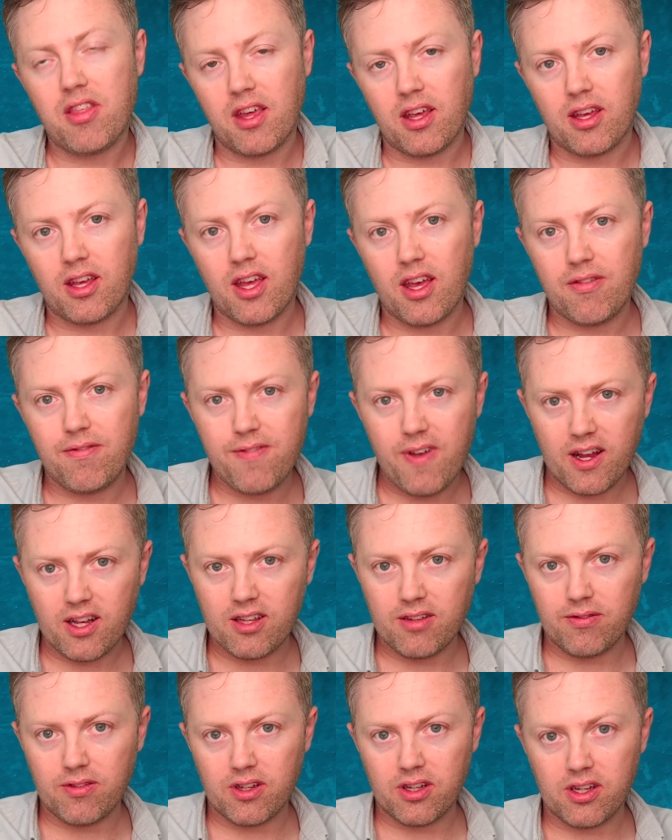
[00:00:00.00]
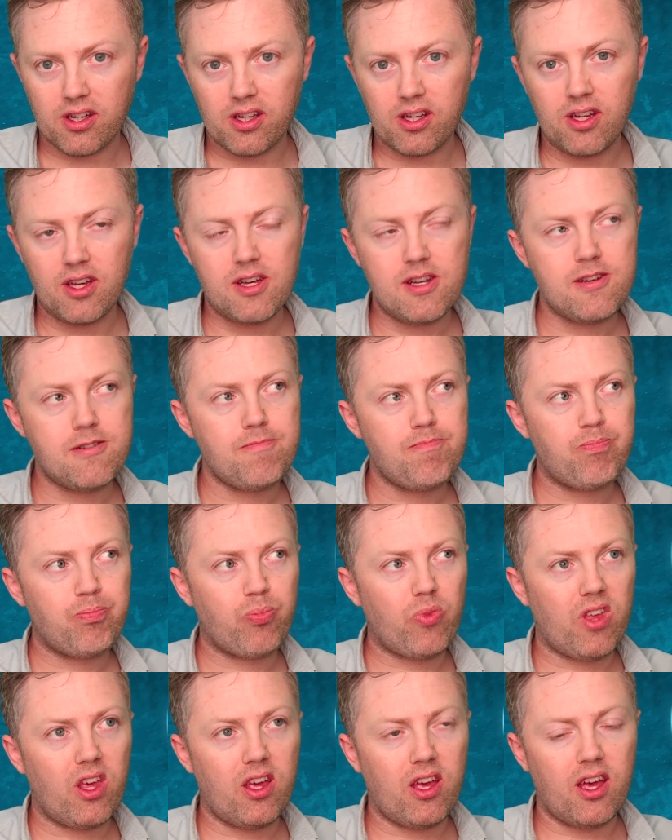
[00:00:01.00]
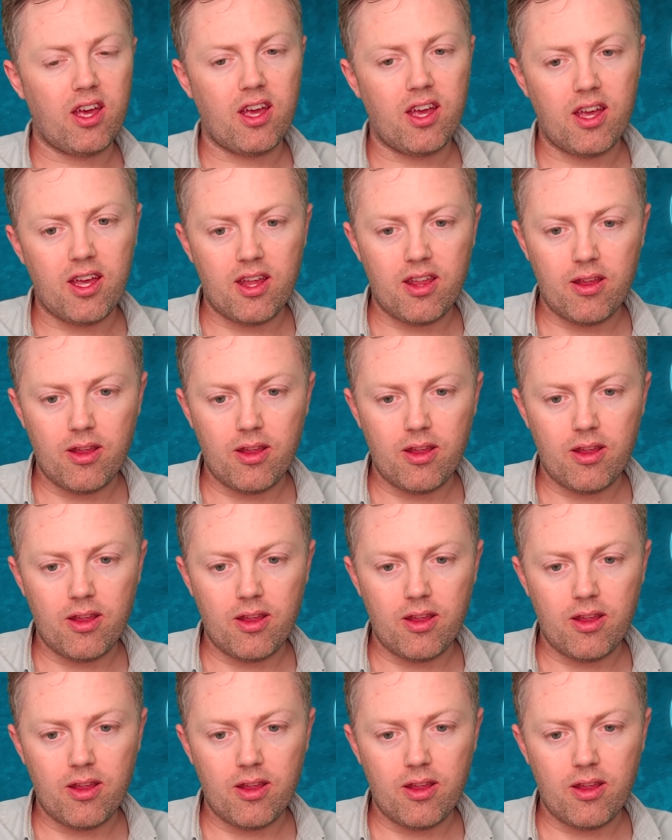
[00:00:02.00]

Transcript: think effectively uh,